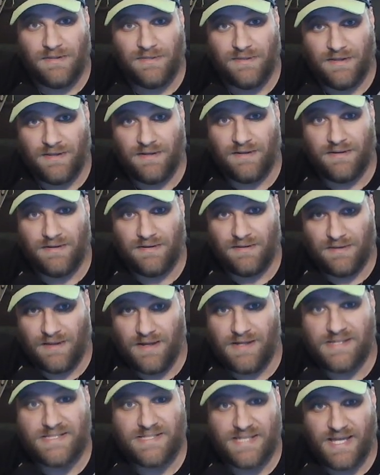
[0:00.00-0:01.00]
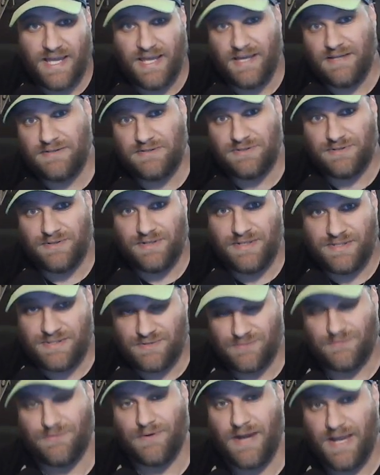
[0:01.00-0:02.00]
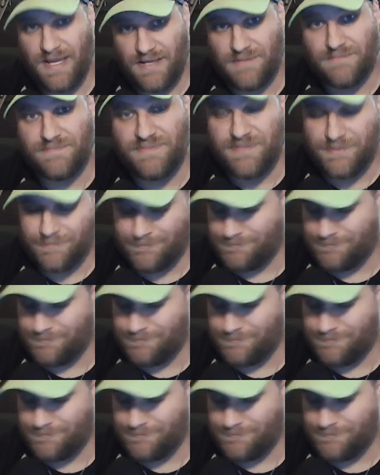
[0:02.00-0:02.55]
the Los Angeles Rams.